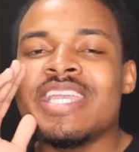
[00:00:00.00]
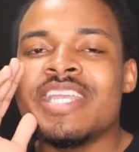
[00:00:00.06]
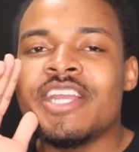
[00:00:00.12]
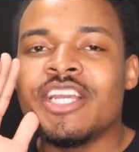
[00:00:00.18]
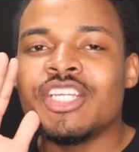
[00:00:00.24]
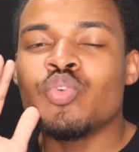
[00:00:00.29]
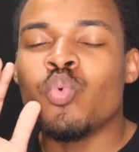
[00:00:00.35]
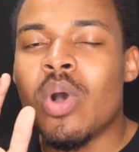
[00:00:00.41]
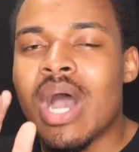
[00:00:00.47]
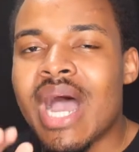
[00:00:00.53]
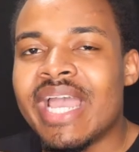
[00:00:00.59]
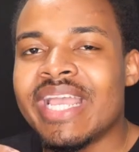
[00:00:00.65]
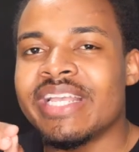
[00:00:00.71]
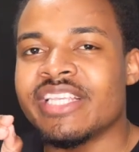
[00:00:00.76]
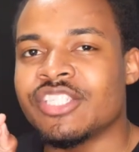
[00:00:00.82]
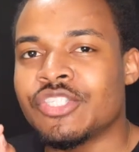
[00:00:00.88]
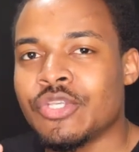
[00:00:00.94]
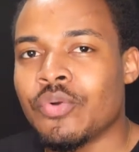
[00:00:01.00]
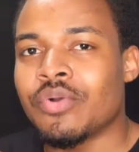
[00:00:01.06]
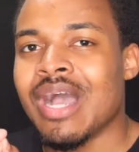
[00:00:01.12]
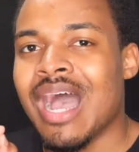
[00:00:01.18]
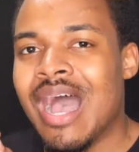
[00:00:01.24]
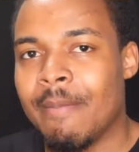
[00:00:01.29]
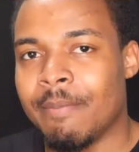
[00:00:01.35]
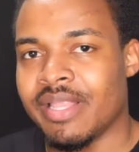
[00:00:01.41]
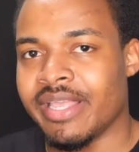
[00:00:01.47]
Here's why it's so
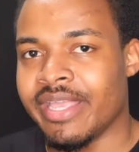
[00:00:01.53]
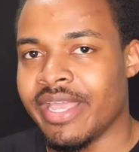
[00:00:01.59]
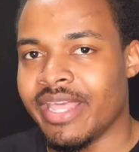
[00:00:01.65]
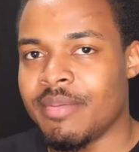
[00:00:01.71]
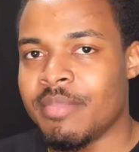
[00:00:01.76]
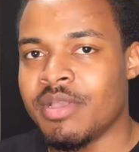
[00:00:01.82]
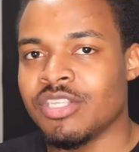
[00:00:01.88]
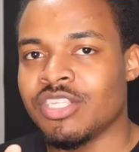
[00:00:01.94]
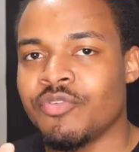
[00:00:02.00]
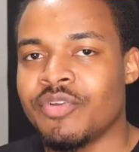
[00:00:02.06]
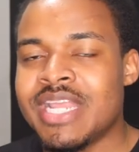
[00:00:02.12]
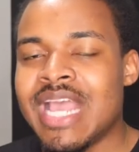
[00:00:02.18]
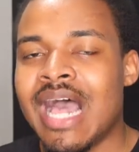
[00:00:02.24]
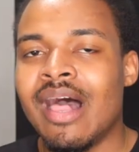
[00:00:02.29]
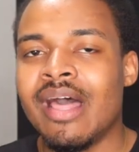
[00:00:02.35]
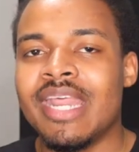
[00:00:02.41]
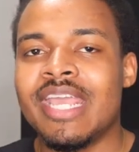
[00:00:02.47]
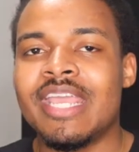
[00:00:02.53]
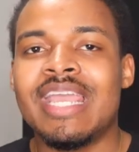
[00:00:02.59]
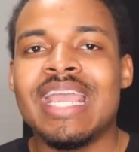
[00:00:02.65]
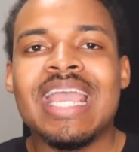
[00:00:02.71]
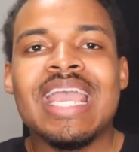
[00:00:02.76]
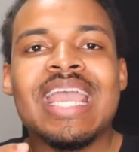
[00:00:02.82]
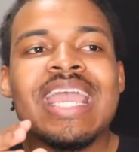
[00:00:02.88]
complicated because in reality,